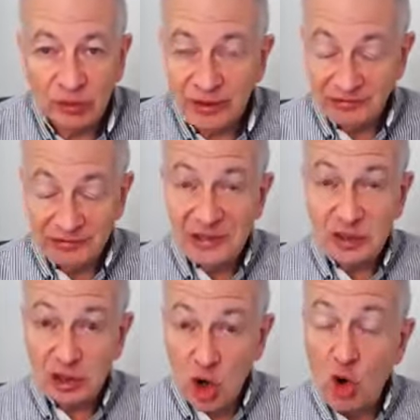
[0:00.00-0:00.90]
There is
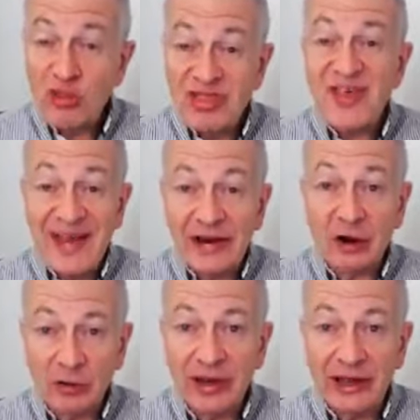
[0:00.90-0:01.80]
no
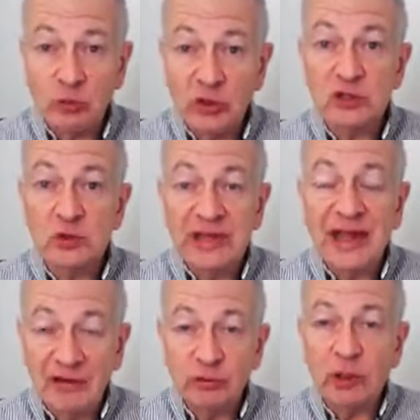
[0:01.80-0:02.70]
there at which we
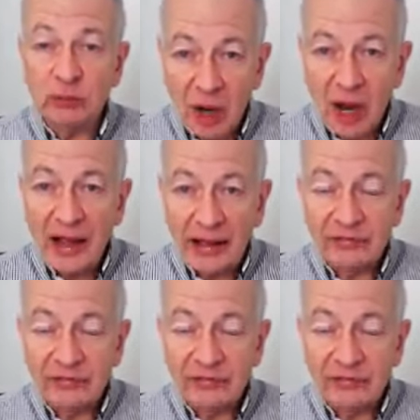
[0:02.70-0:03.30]
ever arrive.